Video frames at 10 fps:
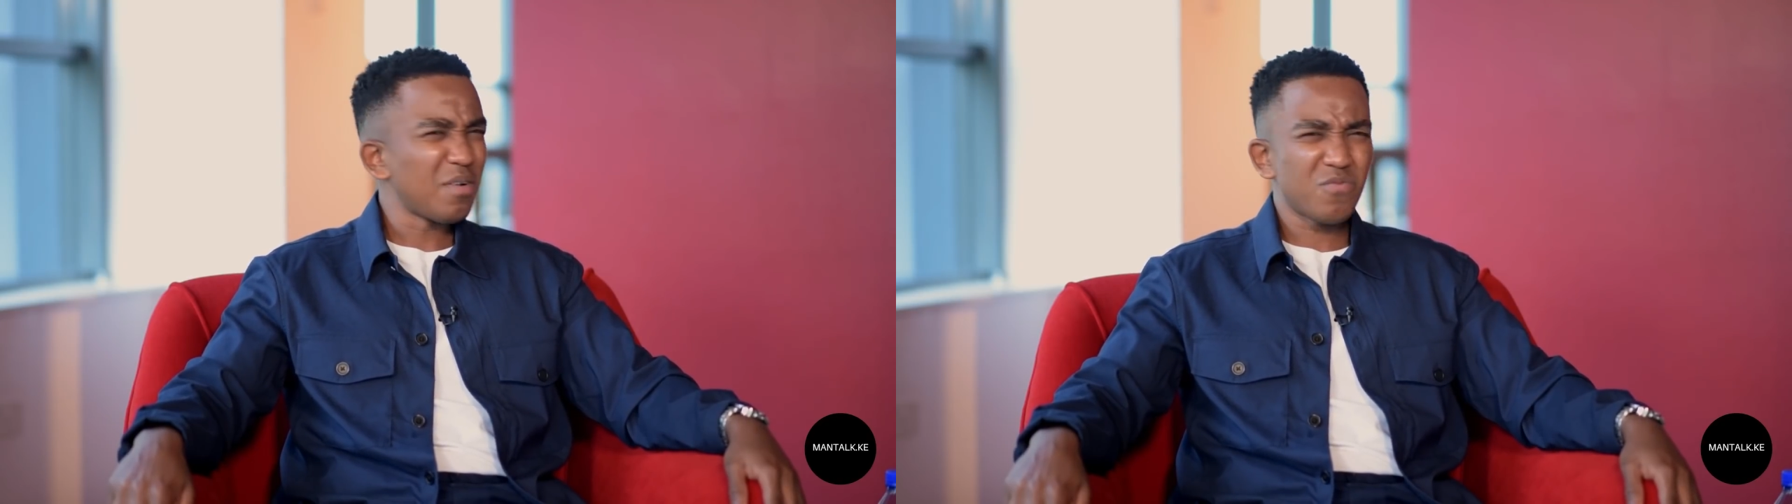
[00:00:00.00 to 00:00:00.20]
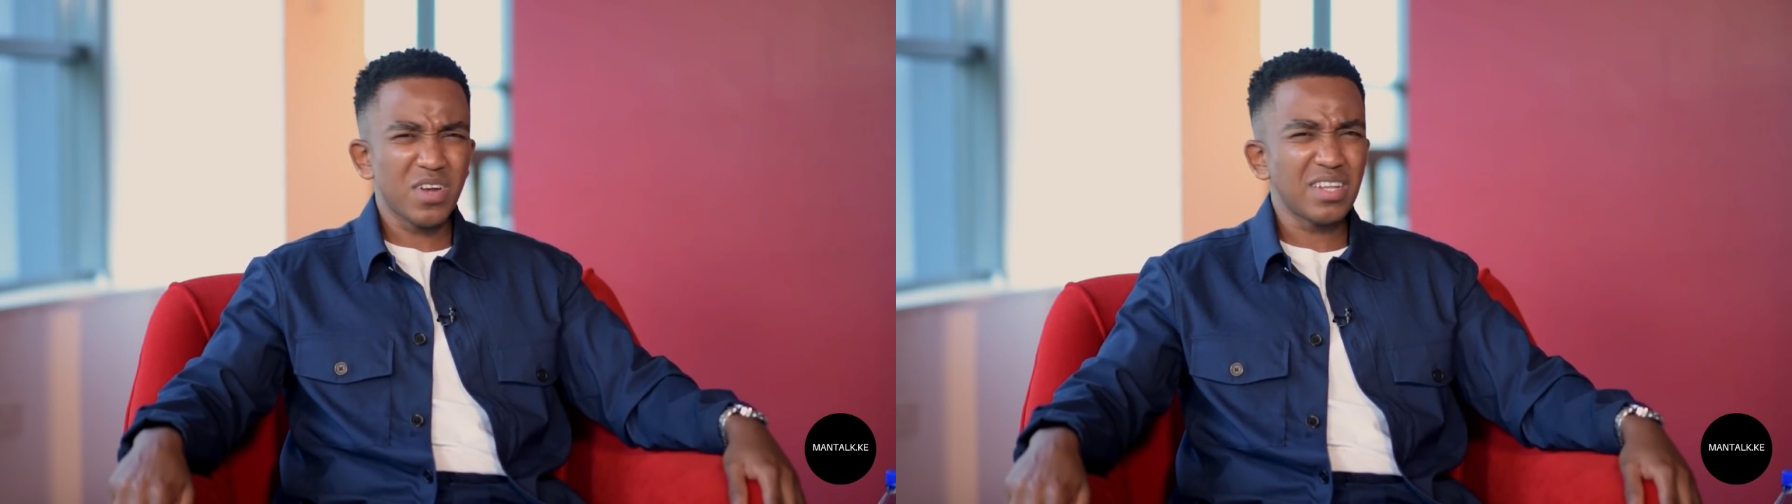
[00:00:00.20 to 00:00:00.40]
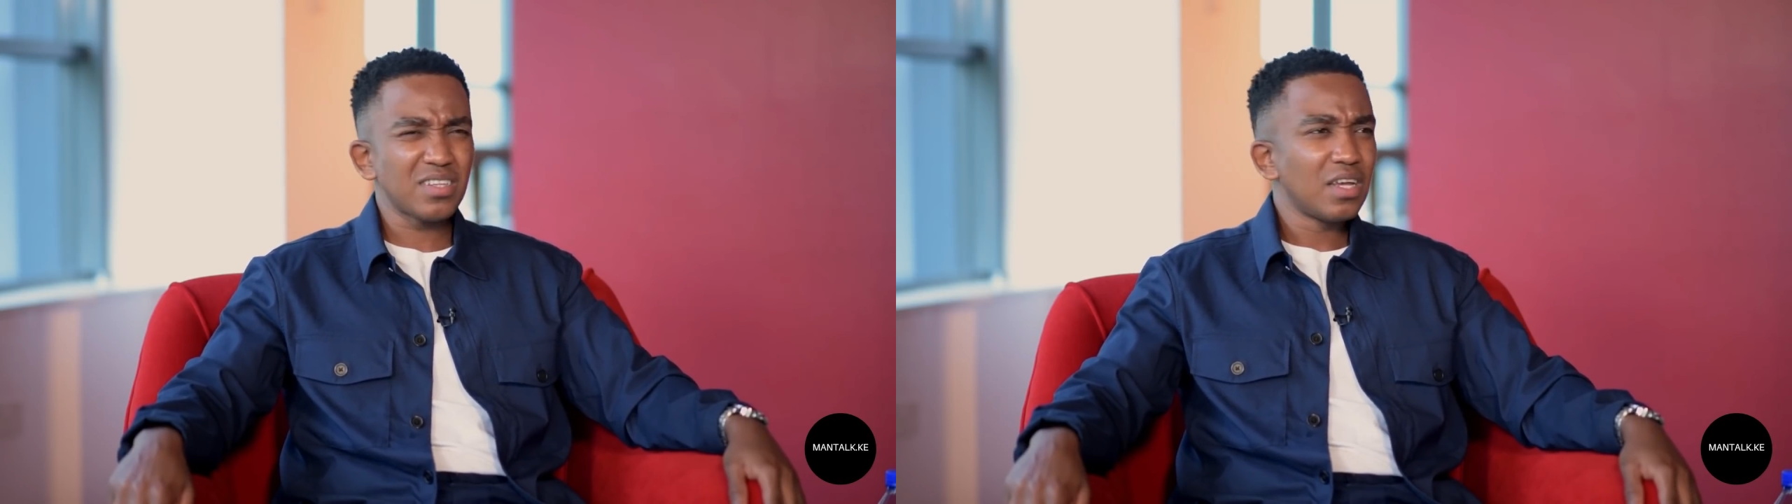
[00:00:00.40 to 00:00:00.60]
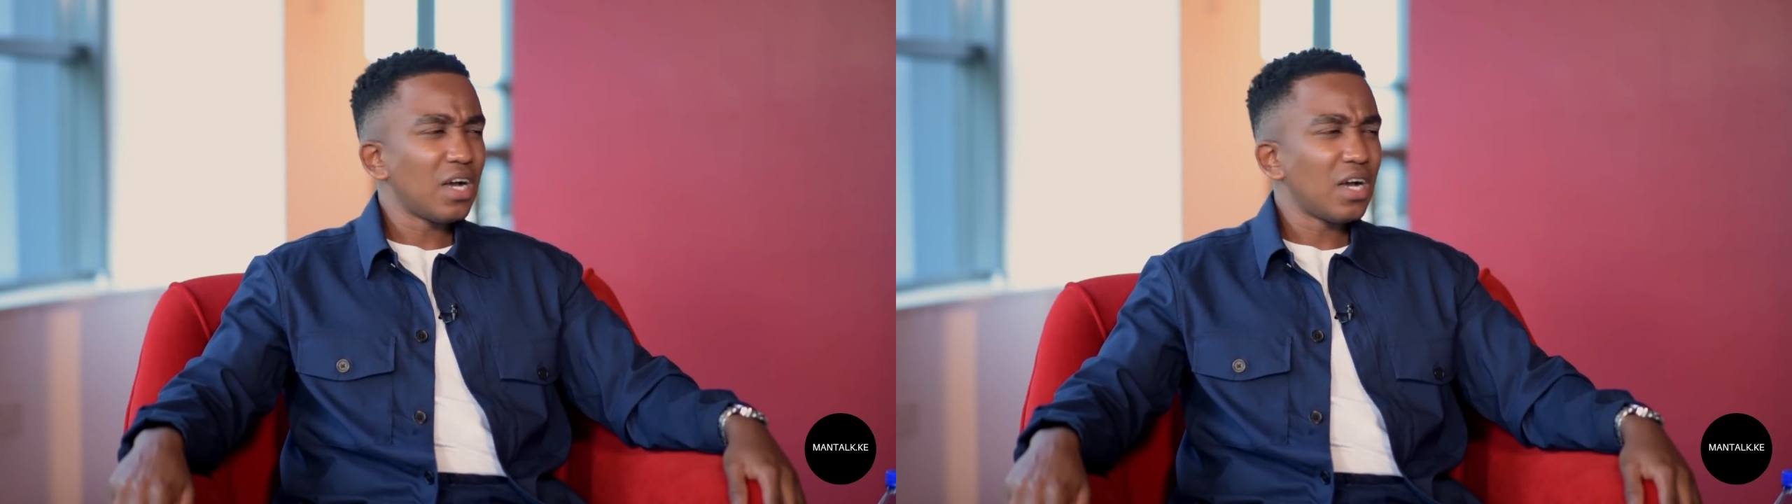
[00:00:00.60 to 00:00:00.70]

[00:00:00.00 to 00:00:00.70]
my friends.